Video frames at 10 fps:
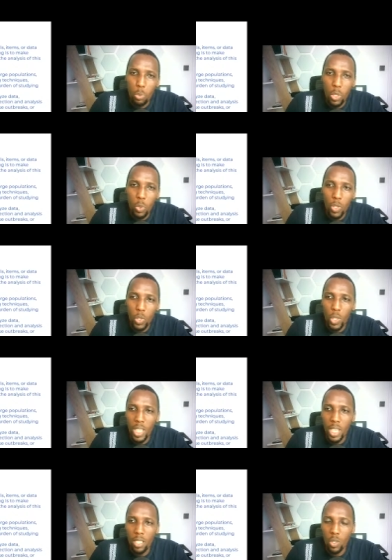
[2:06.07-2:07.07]
would be to
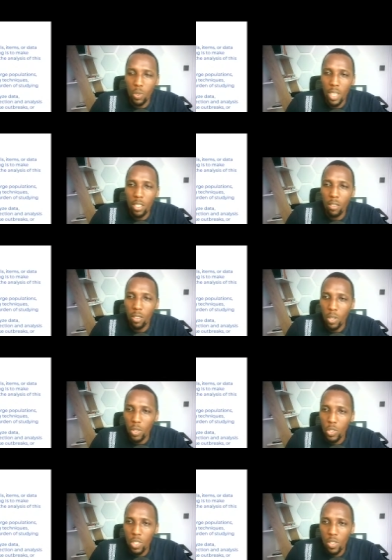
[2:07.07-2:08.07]
ensure that you get
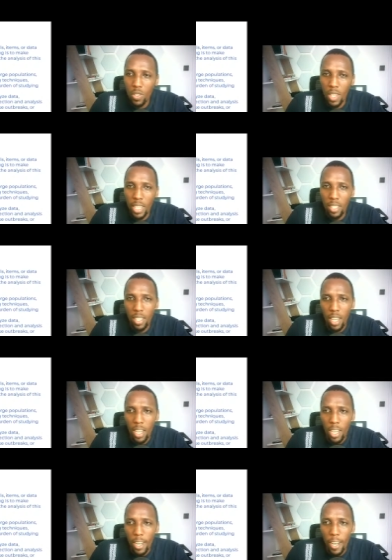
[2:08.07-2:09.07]
conclusions that
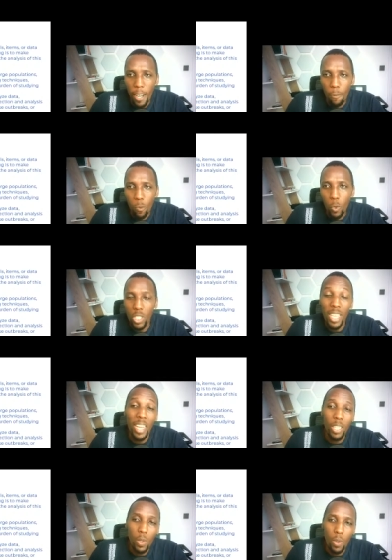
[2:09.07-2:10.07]
would
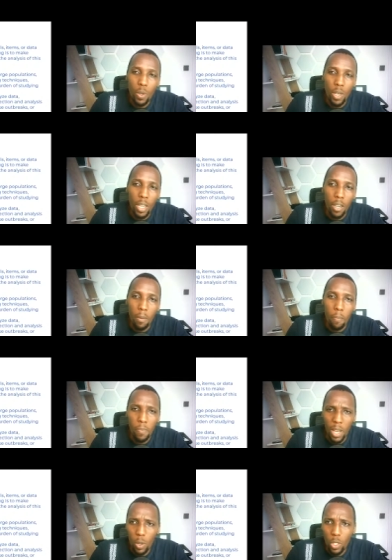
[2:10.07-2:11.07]
tell you
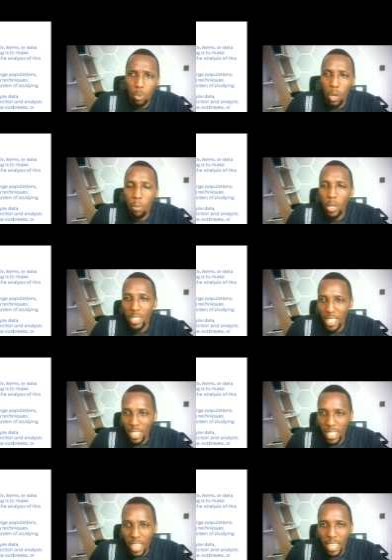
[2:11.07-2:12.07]
a lot more about the
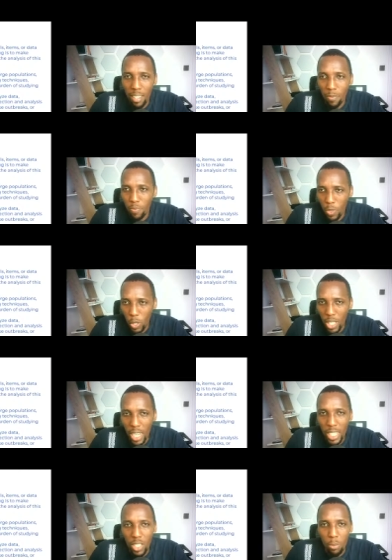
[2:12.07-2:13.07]
entire or
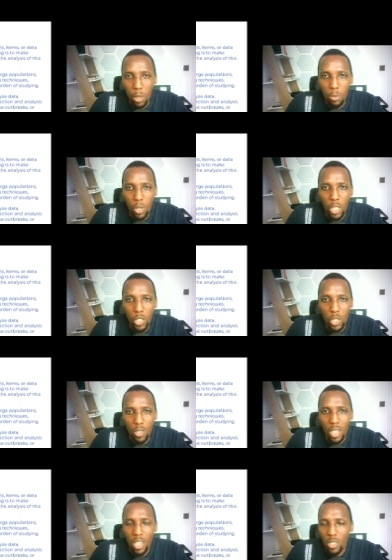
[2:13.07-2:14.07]
the larger
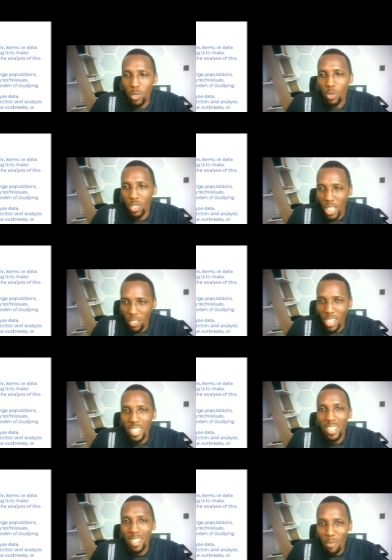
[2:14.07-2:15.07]
population. So
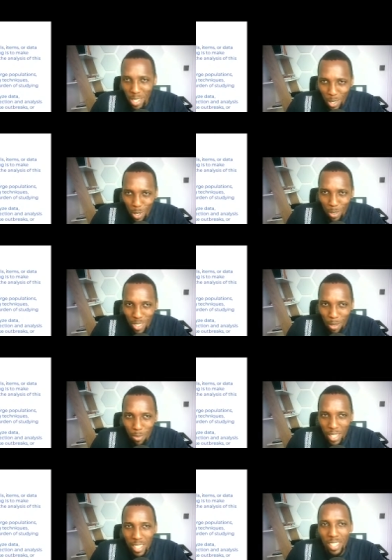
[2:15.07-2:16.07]
generally, the main goal of
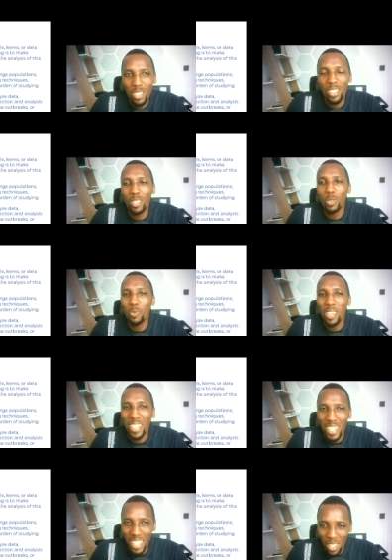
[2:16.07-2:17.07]
sampling is just to
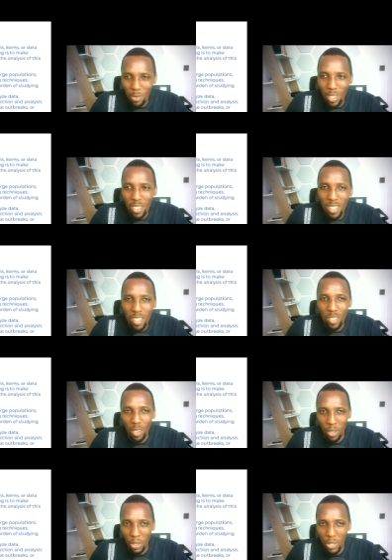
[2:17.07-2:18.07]
make inferences
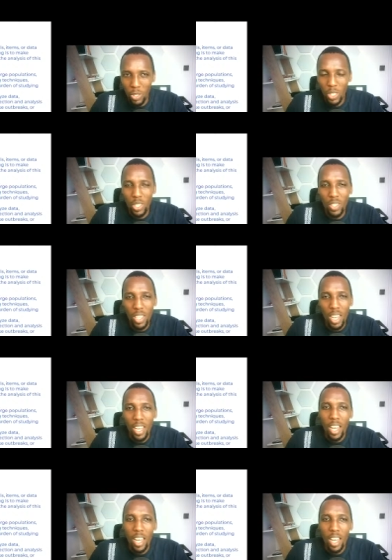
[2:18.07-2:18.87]
or conclusions